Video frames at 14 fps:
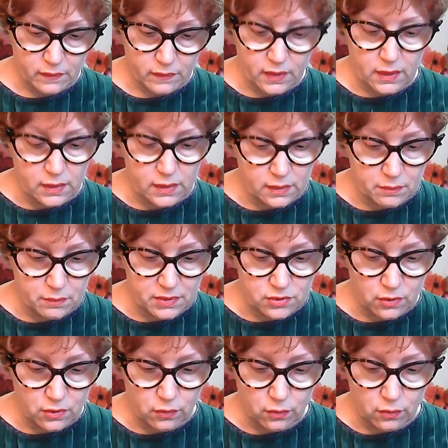In the bitter
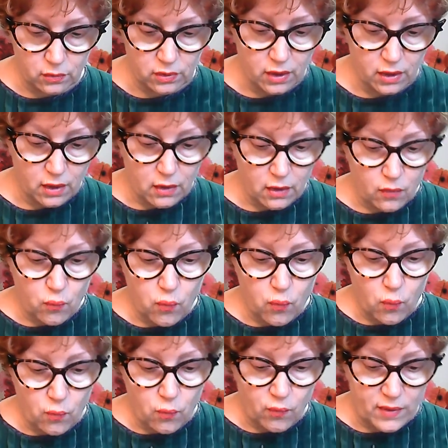cold
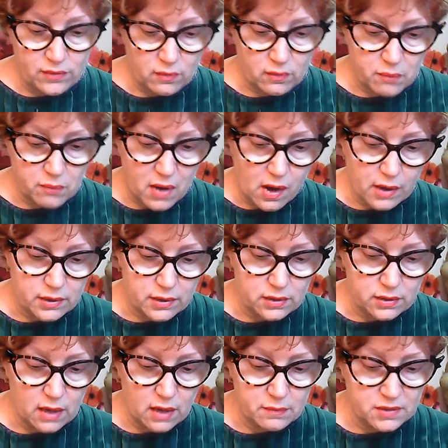weather, Pa could
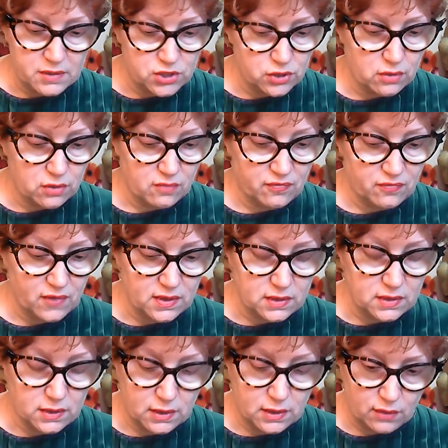not be sure of
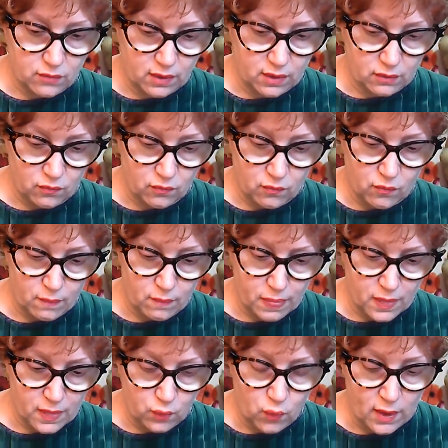finding any
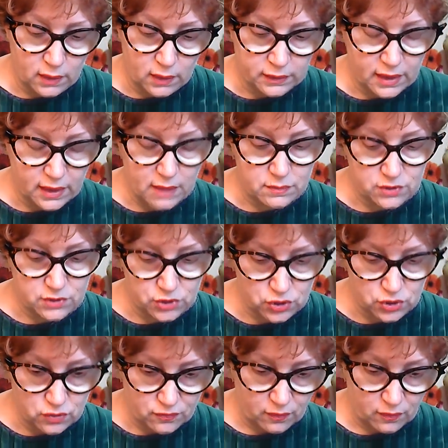wild game to
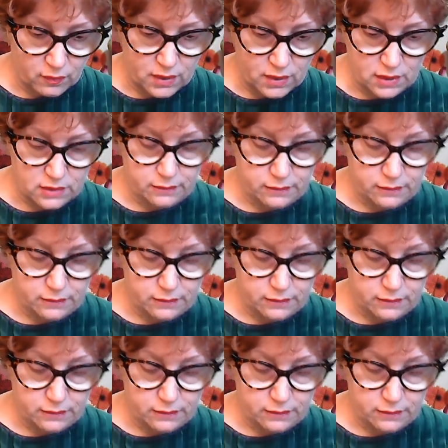shoot for meat.